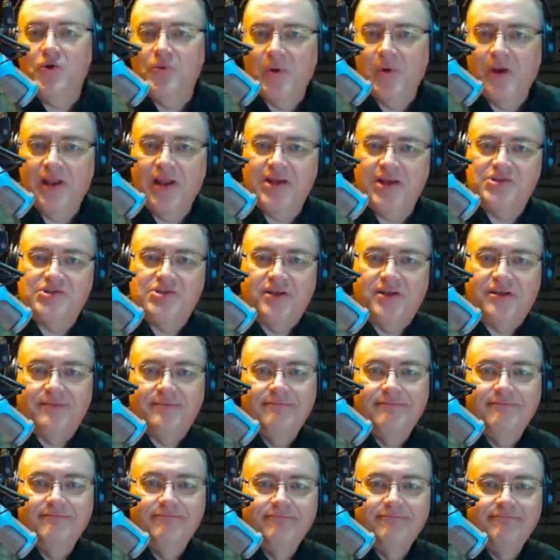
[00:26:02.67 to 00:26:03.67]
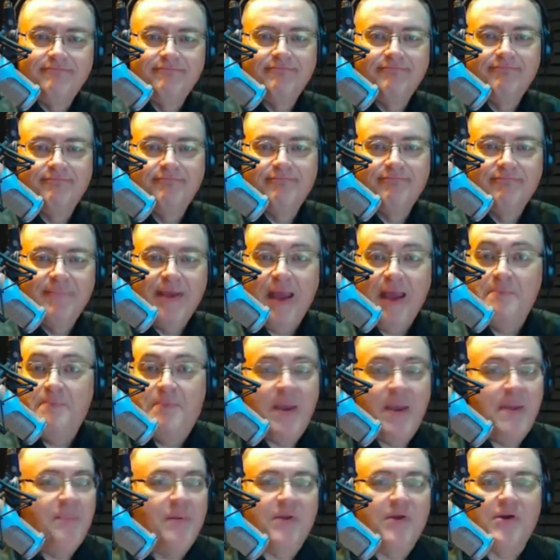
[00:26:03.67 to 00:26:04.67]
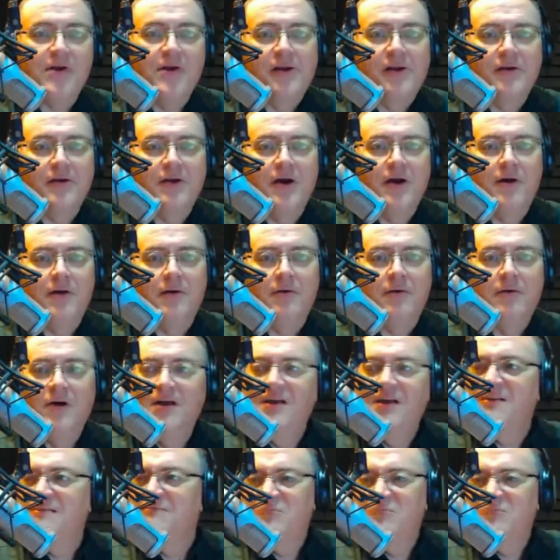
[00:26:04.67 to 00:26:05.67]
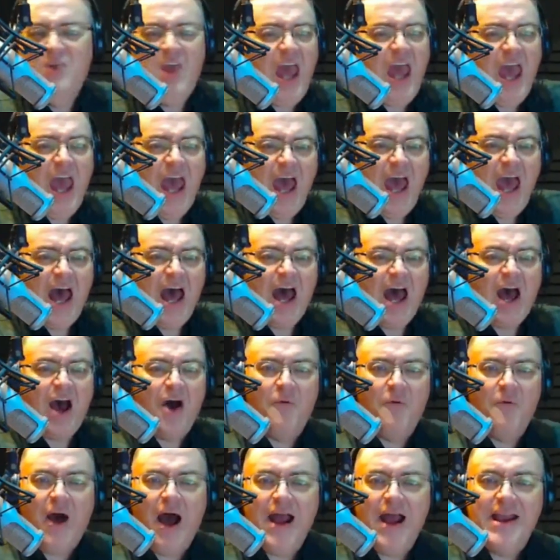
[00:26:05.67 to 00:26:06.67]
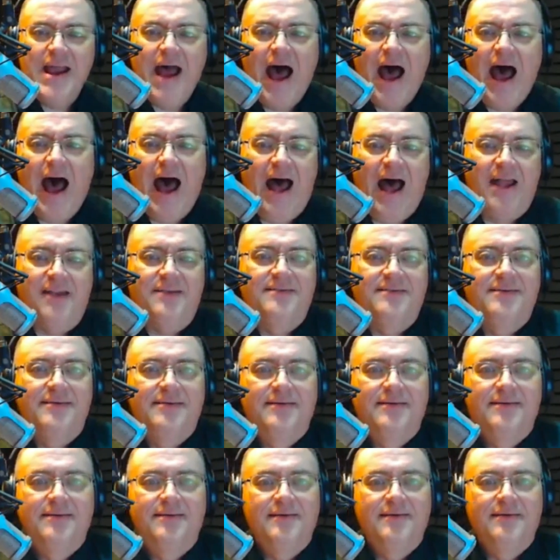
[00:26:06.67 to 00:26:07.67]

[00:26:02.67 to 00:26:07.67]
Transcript: our new religion. And people are going to go, yeah, why not?